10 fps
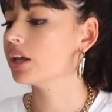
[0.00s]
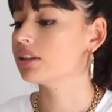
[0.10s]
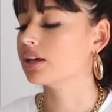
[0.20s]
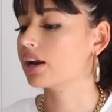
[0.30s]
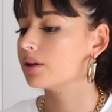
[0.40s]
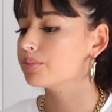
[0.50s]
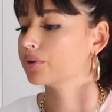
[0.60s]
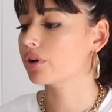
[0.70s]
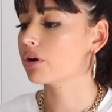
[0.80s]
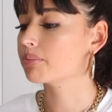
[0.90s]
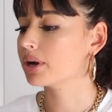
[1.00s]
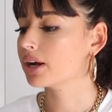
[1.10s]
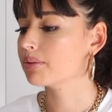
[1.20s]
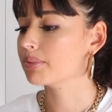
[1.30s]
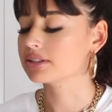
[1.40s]
and that I put on
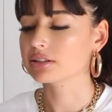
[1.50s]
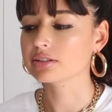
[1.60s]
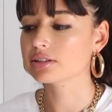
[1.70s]
my pastel